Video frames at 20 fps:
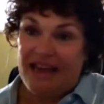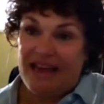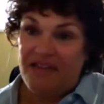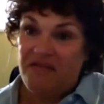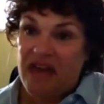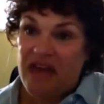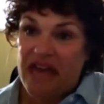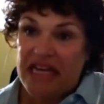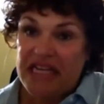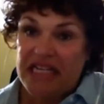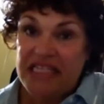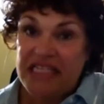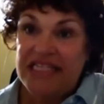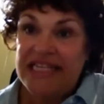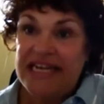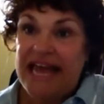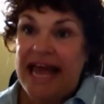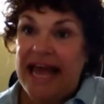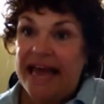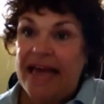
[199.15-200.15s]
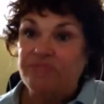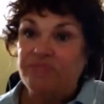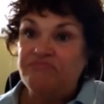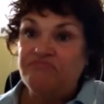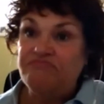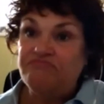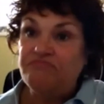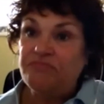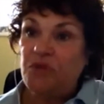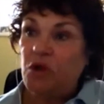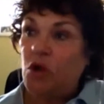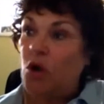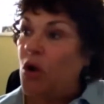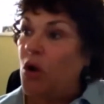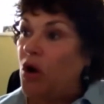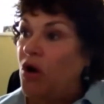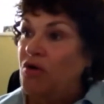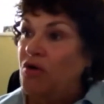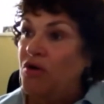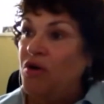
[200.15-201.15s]
Afghanistan,
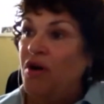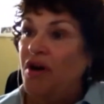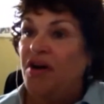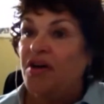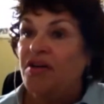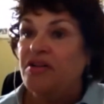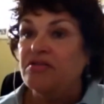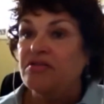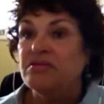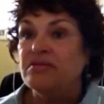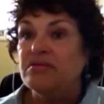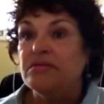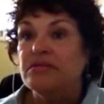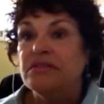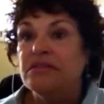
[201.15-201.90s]
Congo,